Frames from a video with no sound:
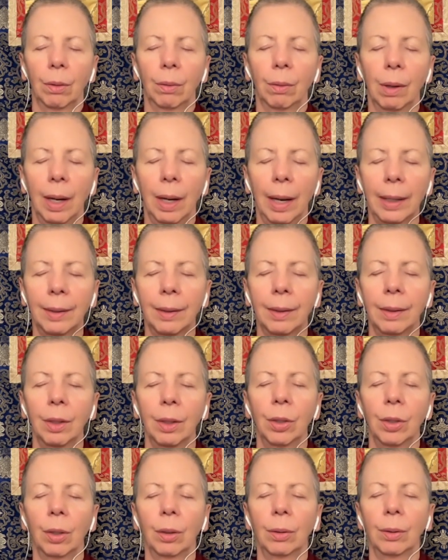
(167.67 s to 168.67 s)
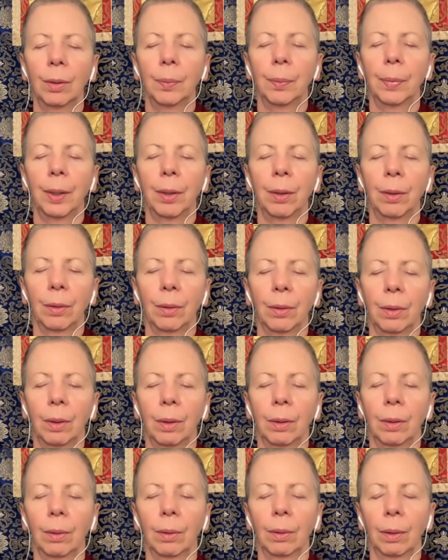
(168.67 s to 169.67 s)
You're relaxing the shoulders, but you're
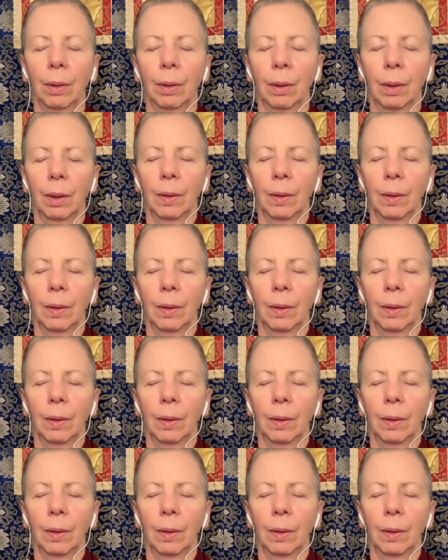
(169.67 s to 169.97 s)
still